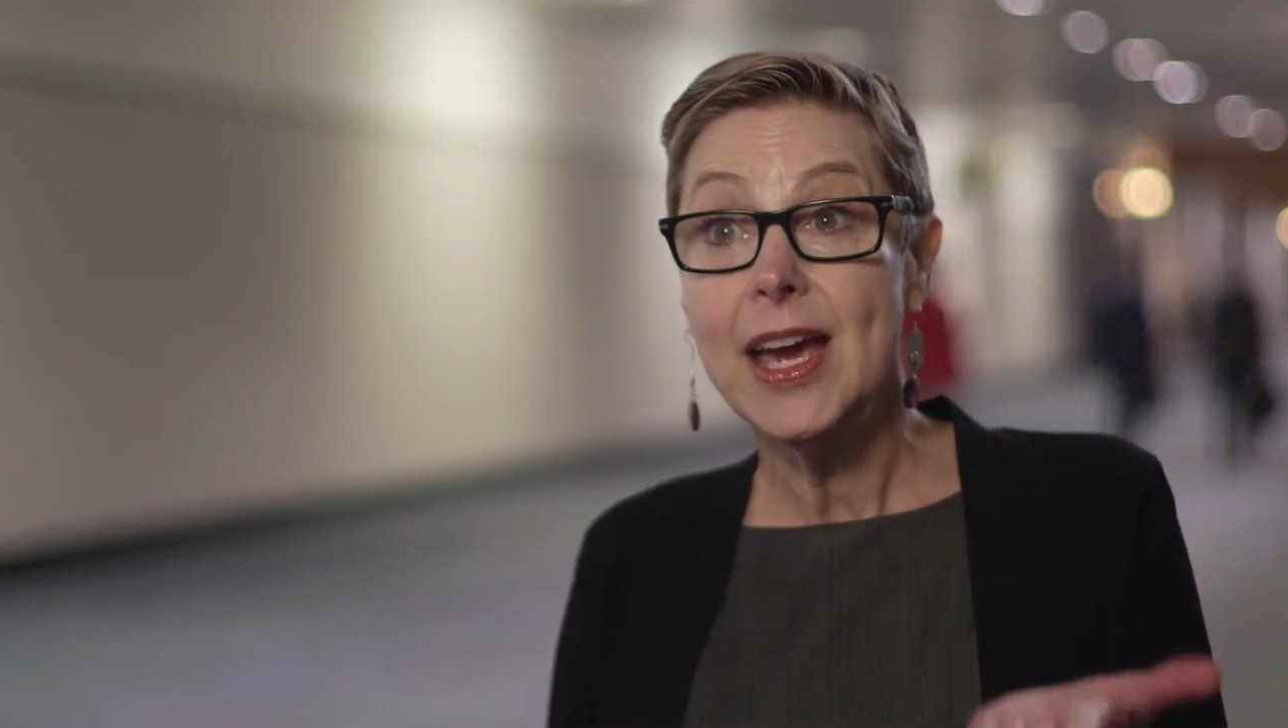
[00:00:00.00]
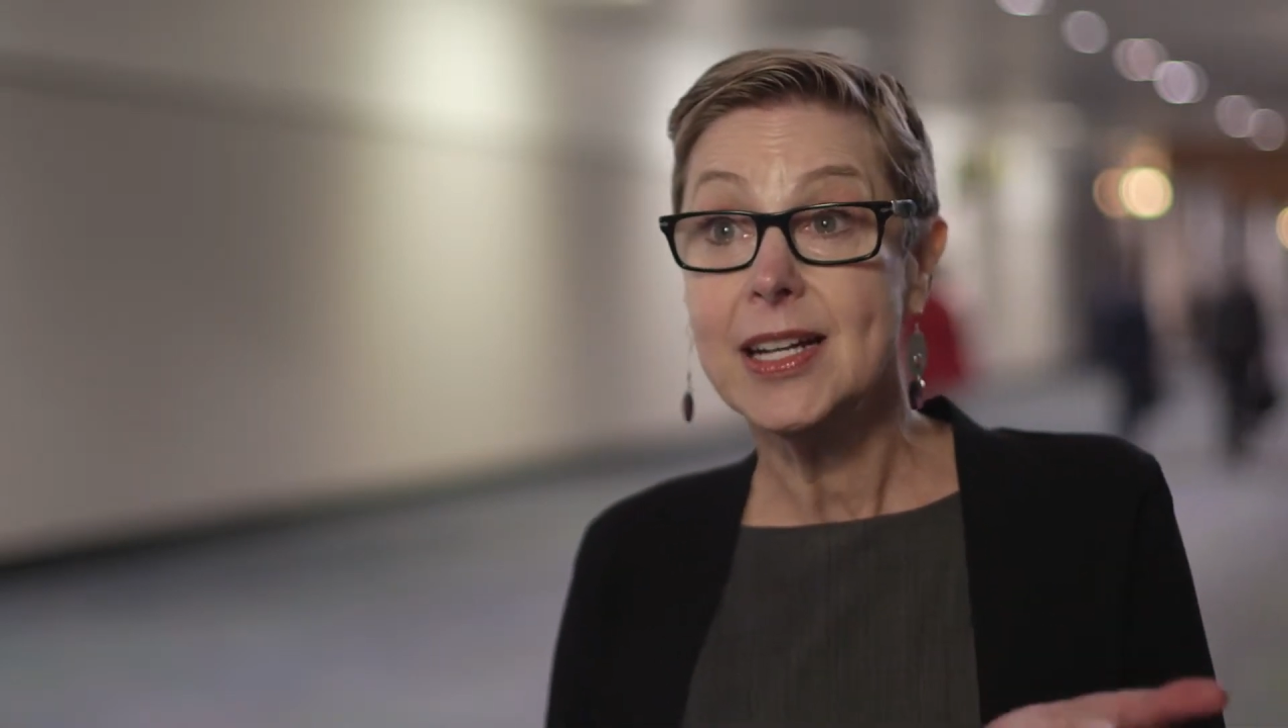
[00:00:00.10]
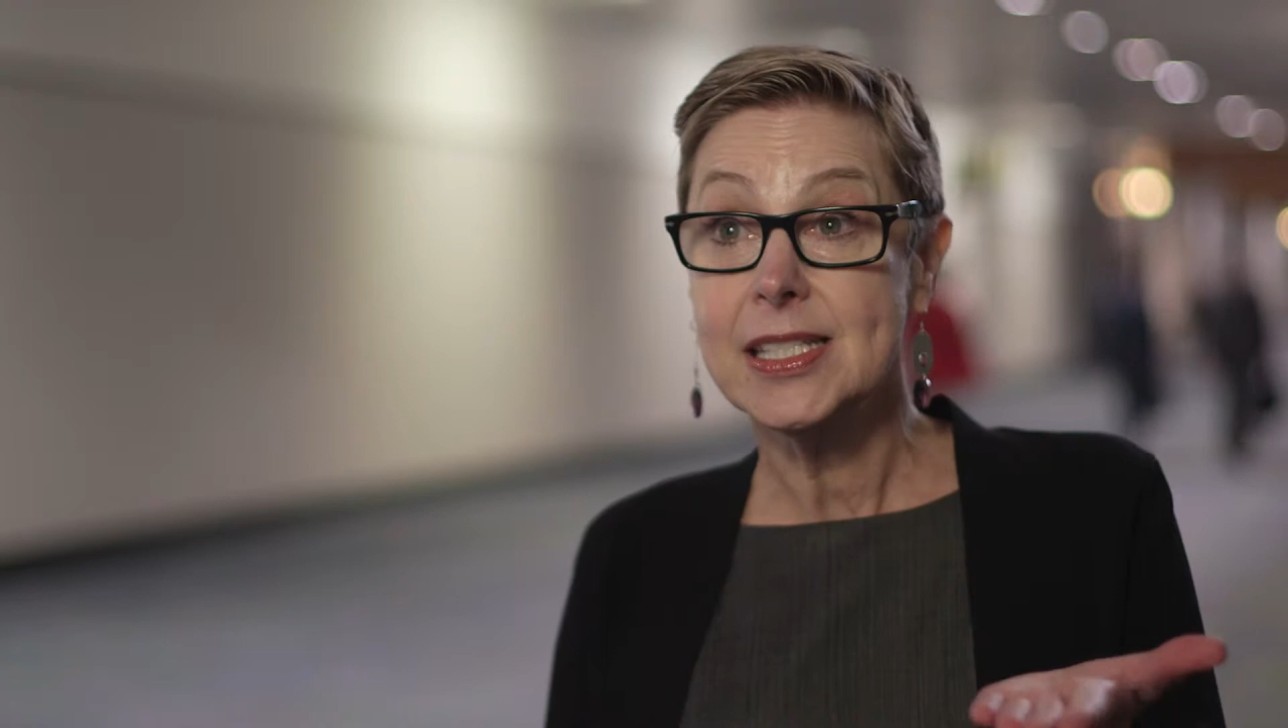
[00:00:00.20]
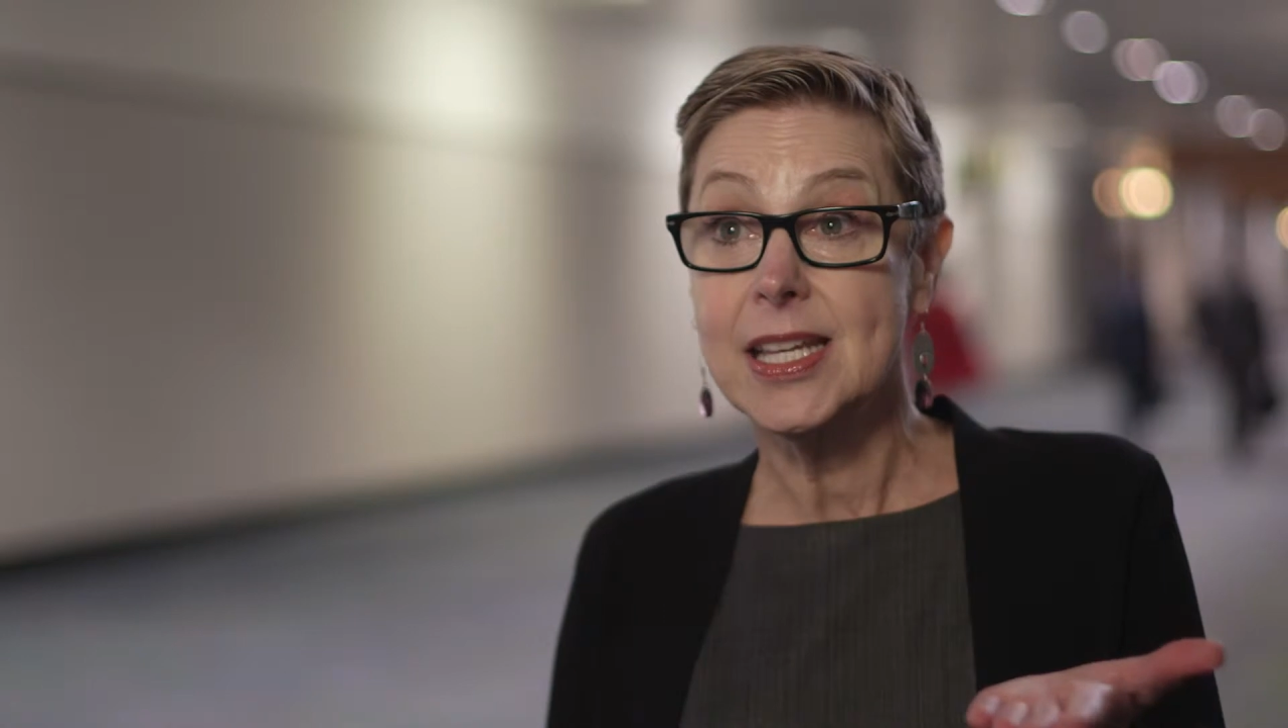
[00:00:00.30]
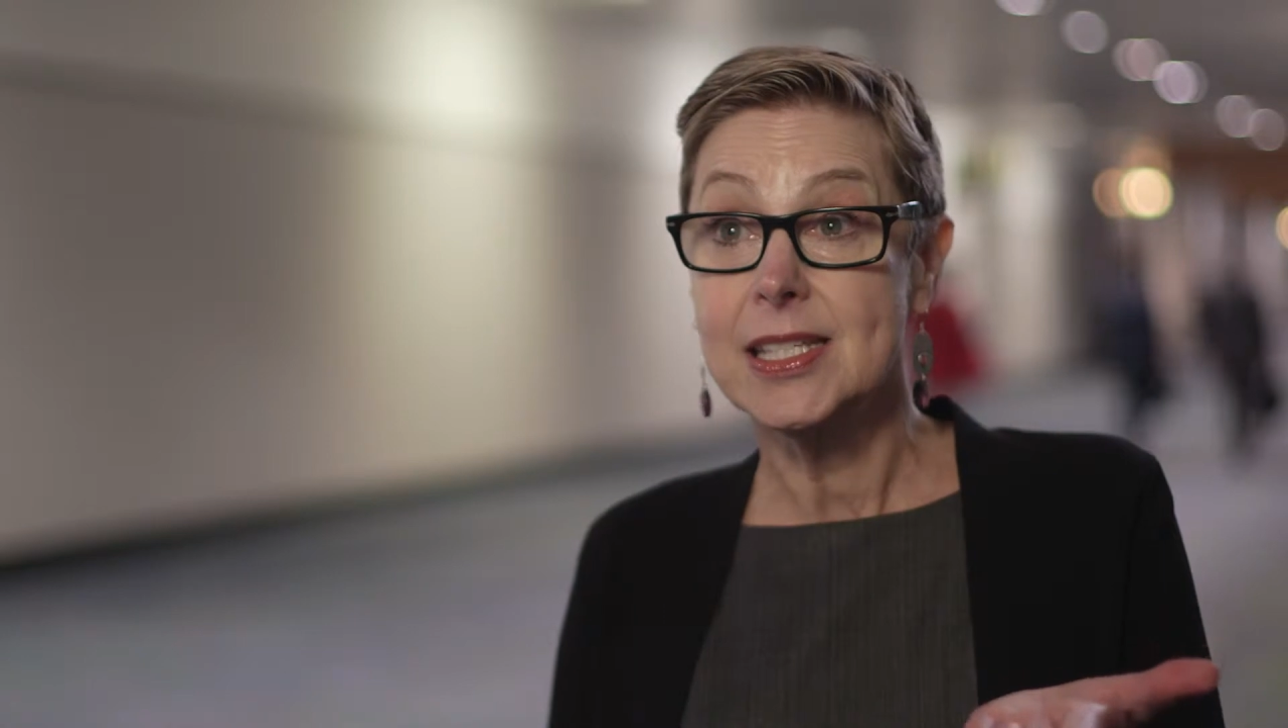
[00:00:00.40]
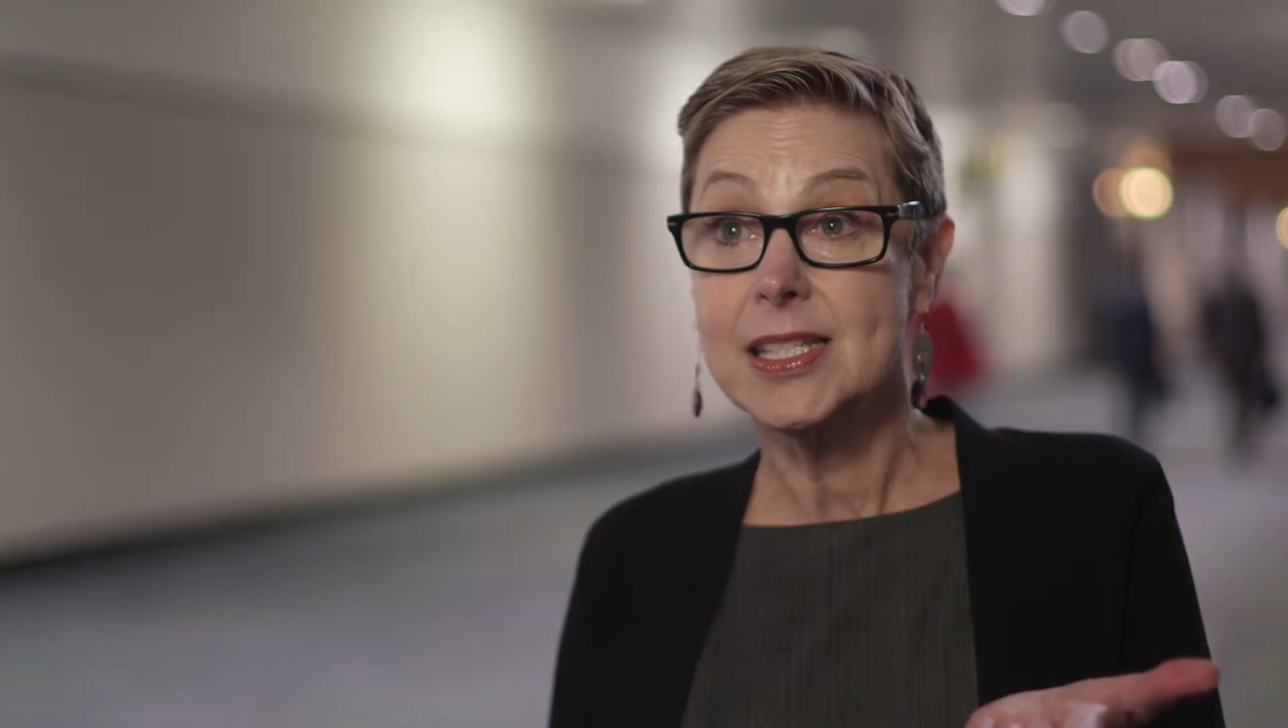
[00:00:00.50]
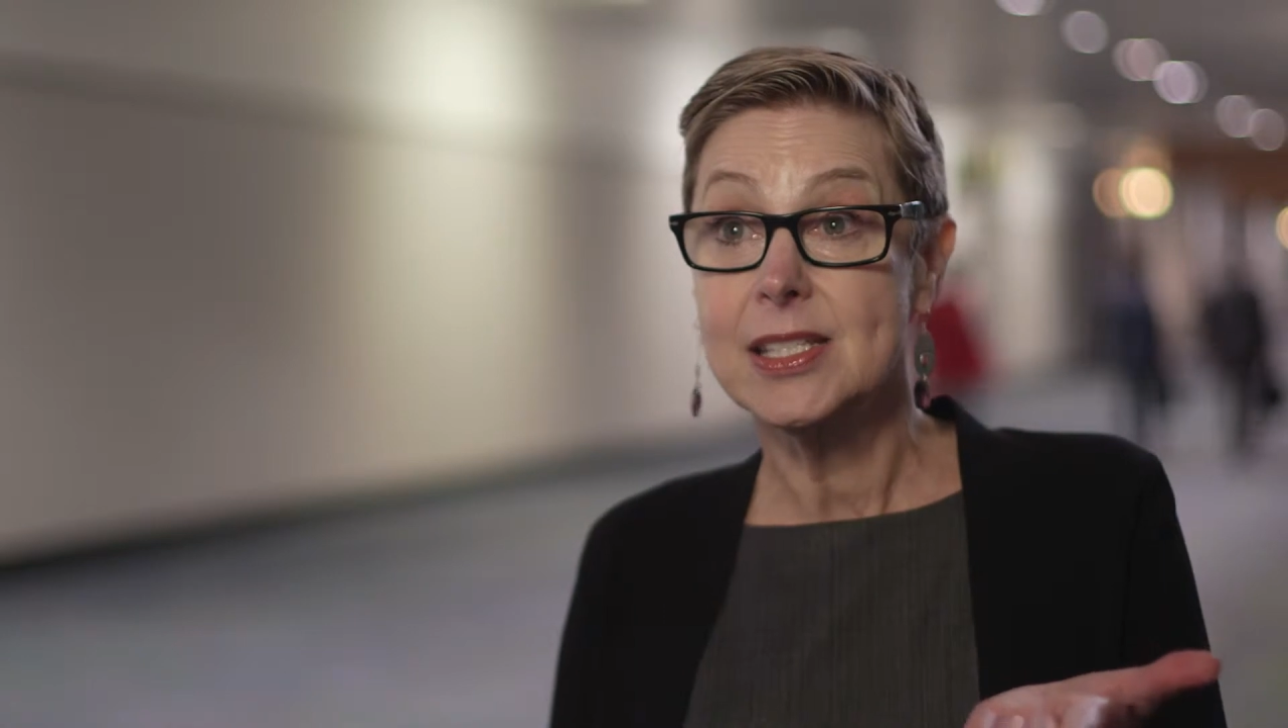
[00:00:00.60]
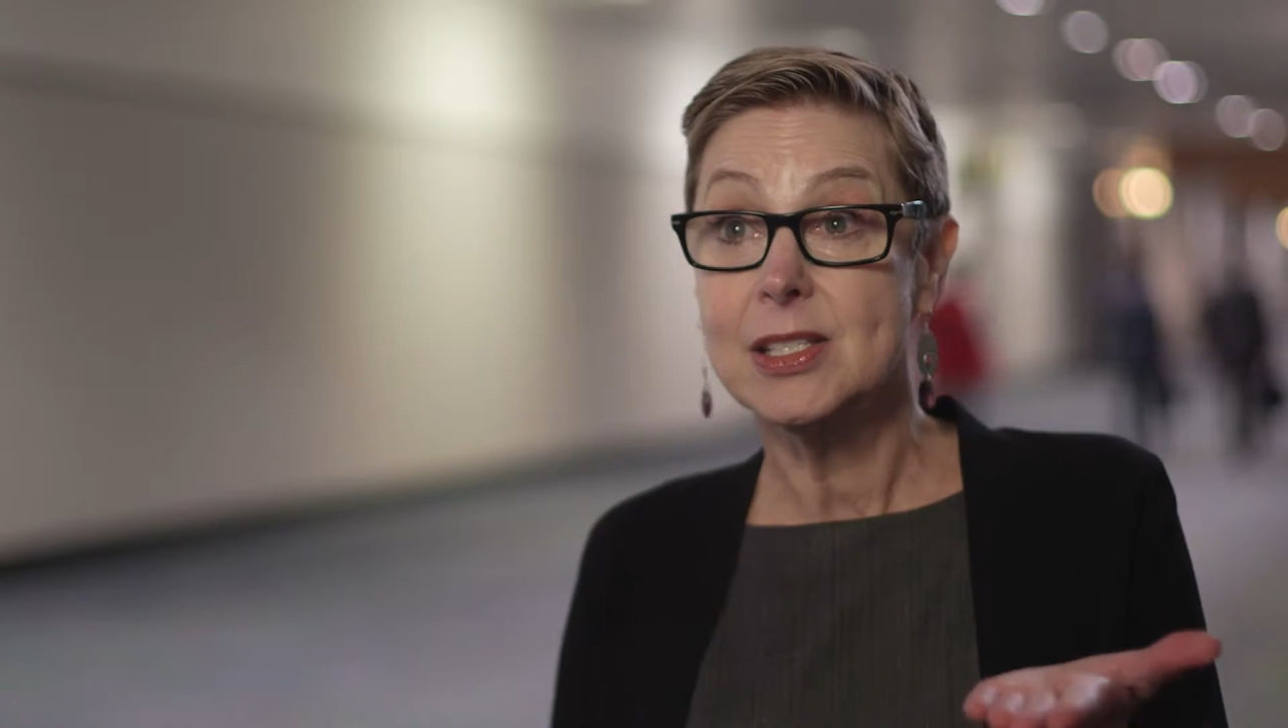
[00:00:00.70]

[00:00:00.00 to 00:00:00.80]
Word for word: access